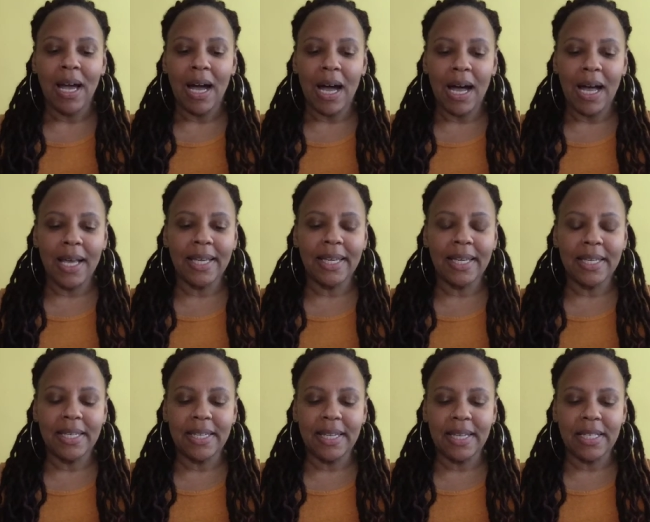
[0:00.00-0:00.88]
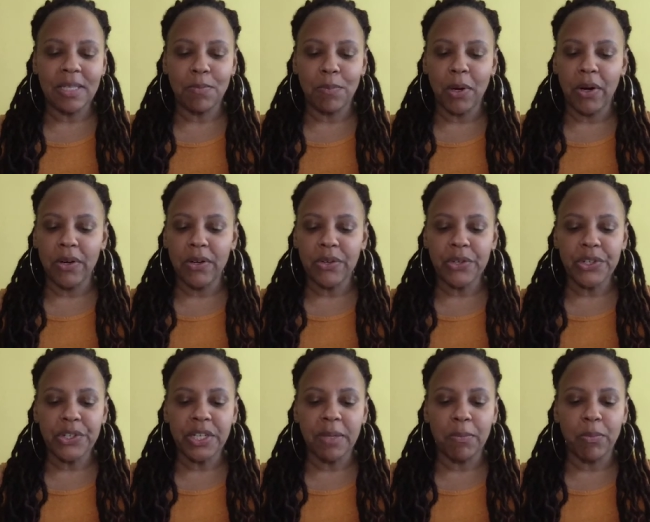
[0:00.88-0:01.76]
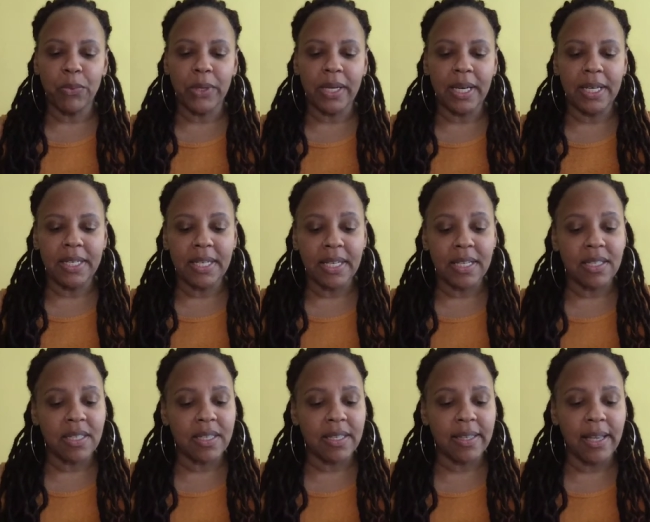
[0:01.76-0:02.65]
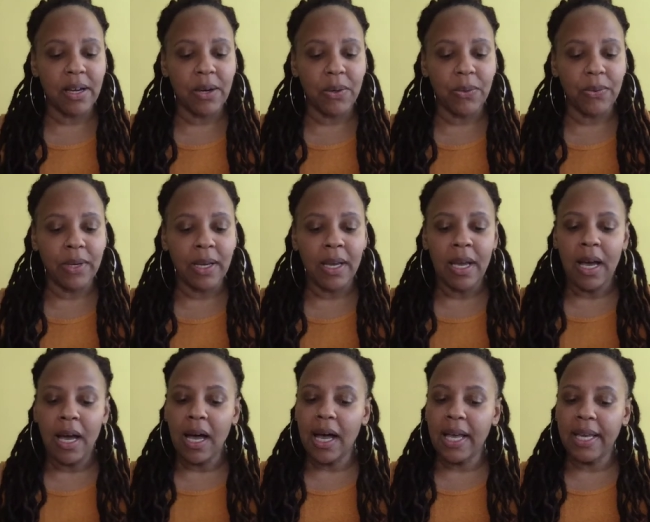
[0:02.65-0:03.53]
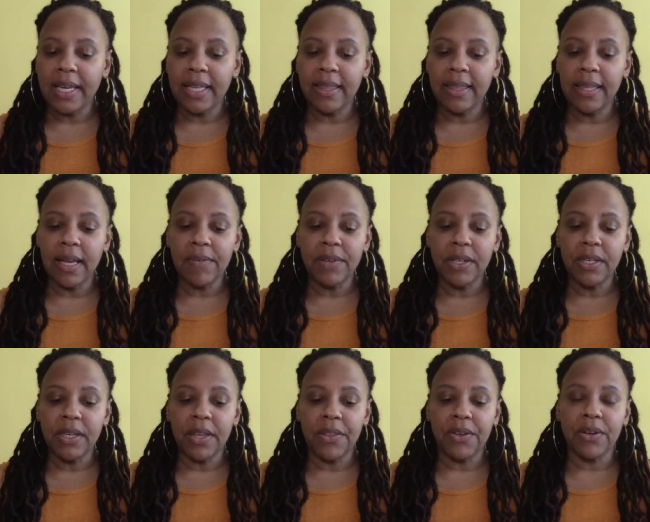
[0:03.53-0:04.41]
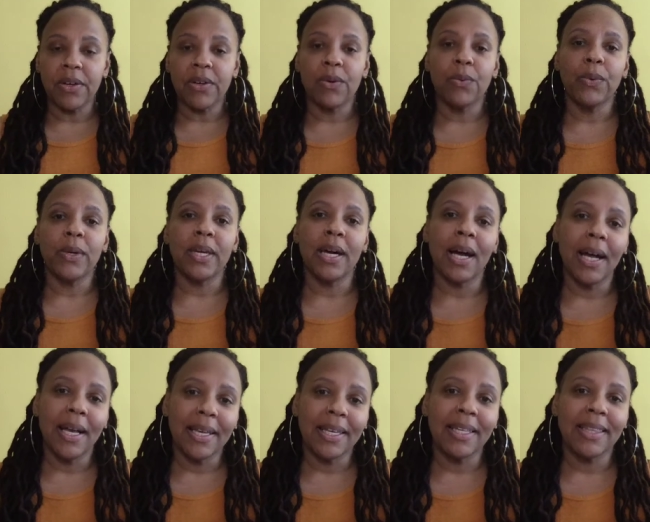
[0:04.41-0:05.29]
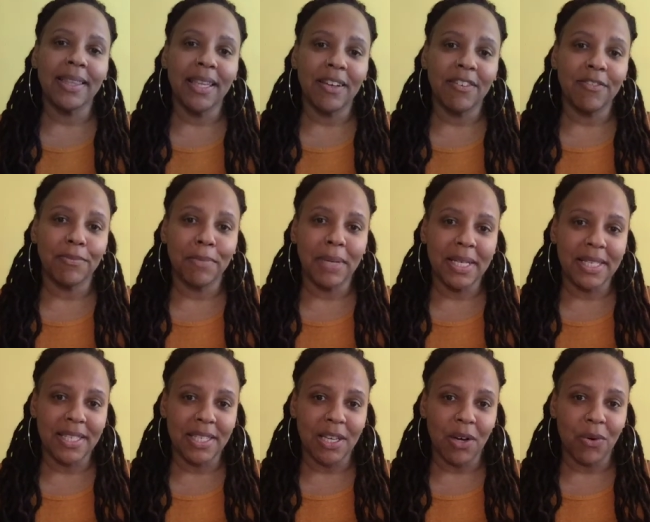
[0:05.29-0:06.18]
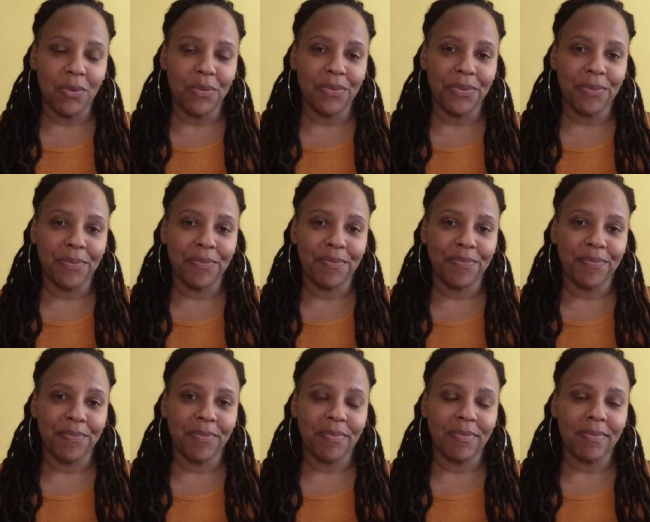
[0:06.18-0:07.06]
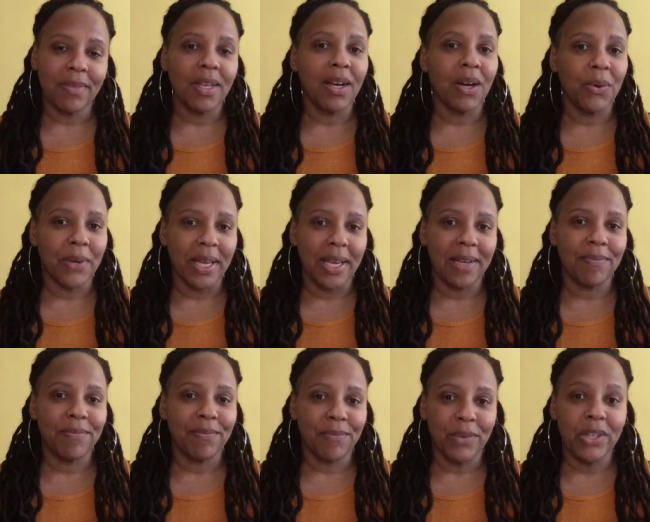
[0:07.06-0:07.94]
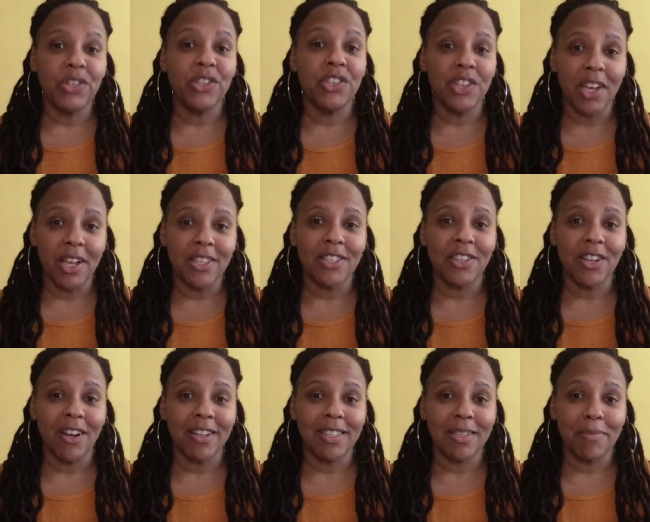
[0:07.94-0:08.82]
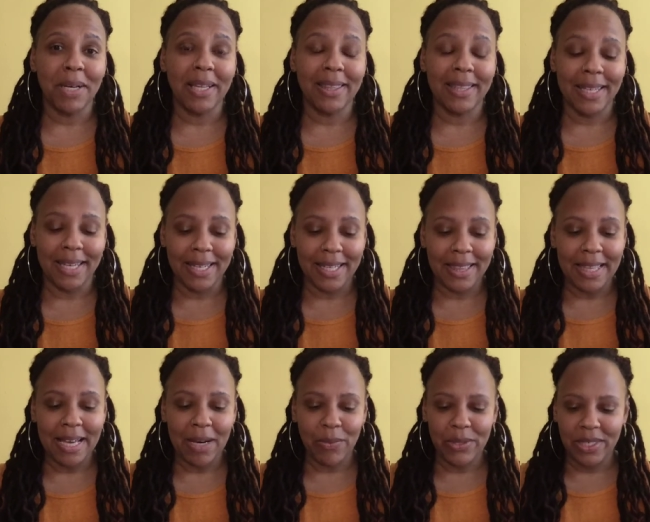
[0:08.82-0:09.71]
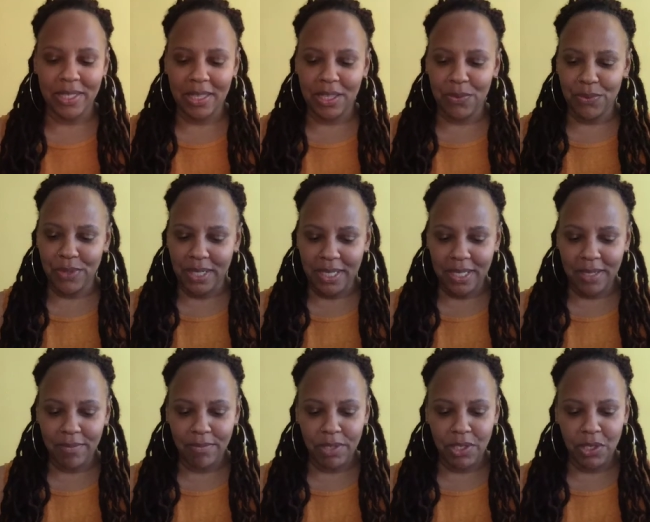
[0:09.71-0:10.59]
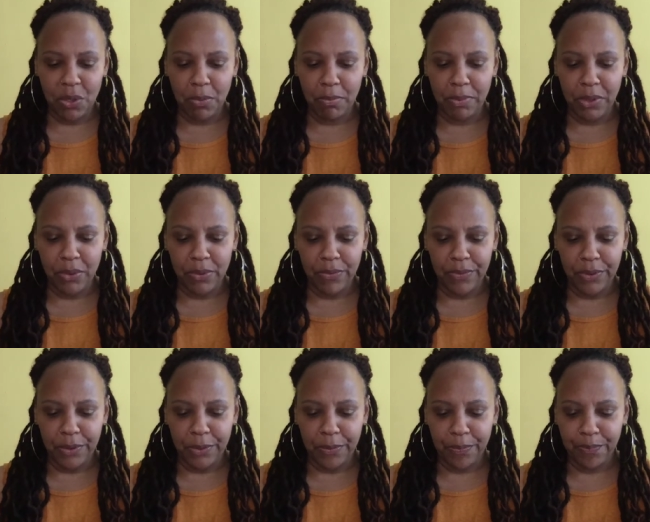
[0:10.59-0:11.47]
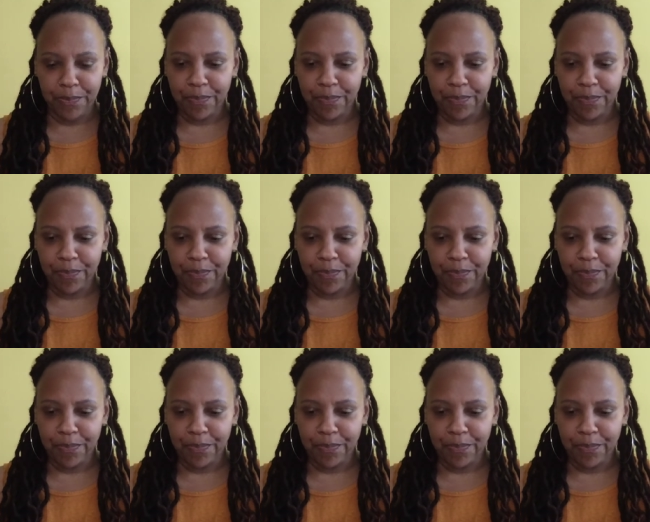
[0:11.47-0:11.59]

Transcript: I can dance partnership when I dance alone. I can love another when I can love myself. Okay, we just talked about that, and that was in the reading. So beautiful.